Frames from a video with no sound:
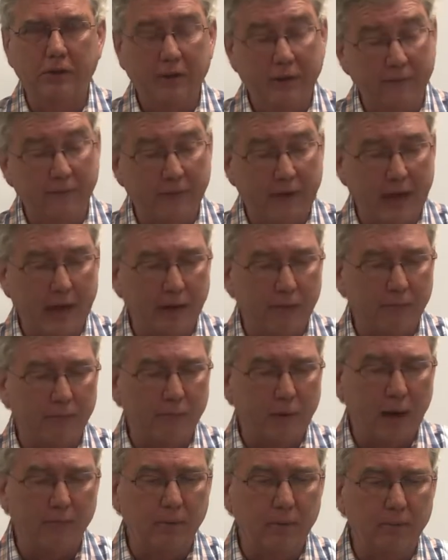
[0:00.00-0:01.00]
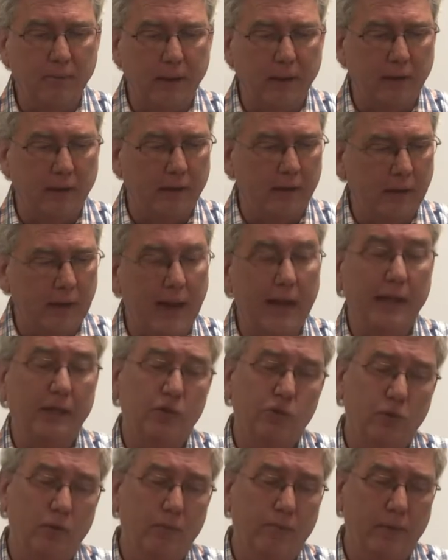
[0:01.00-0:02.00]
In fact, probably better,
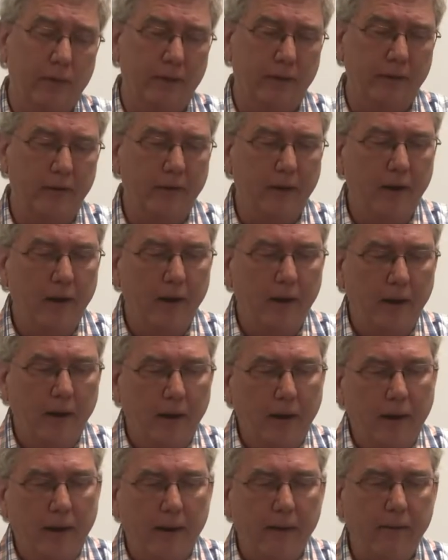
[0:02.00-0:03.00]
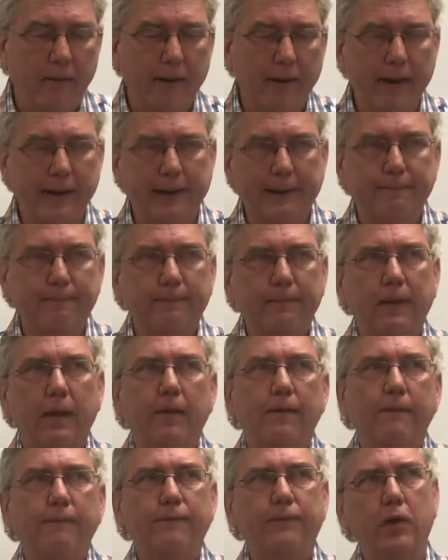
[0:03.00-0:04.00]
actually better. All right,
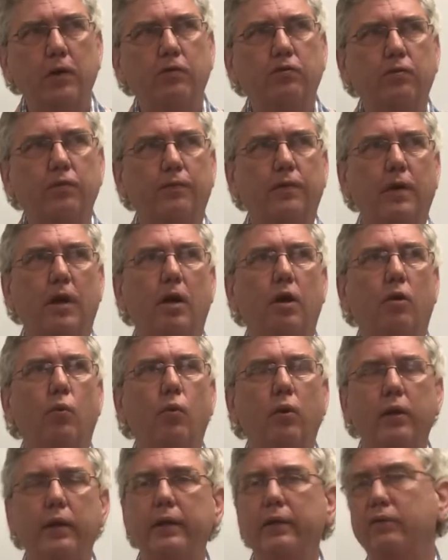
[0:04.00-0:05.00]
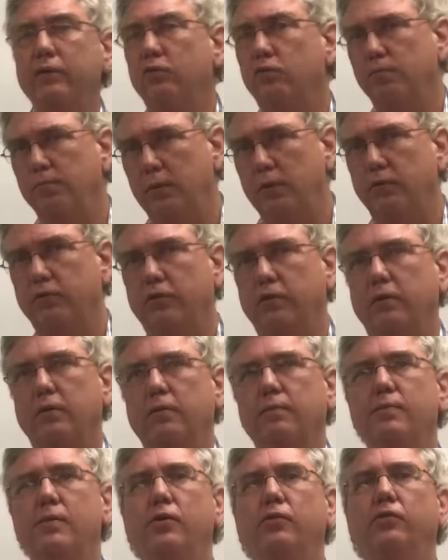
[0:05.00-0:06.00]
first of all, what is music?
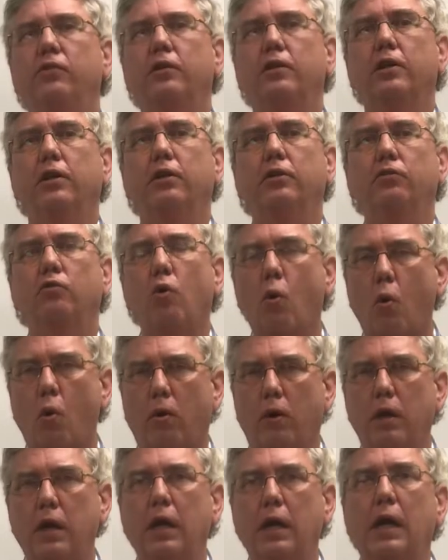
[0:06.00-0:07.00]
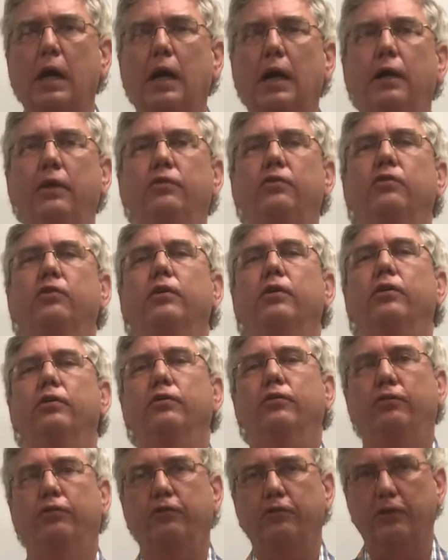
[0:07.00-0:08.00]
Music is organized
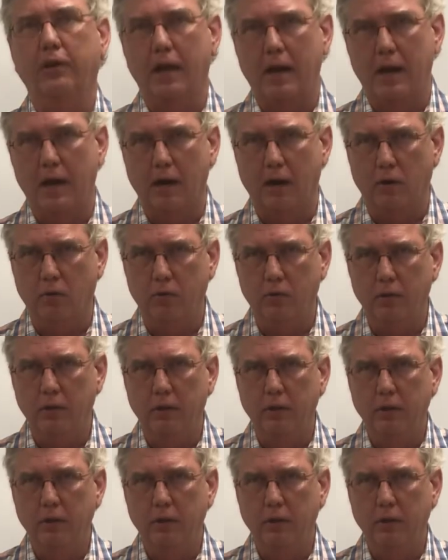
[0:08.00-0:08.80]
sound.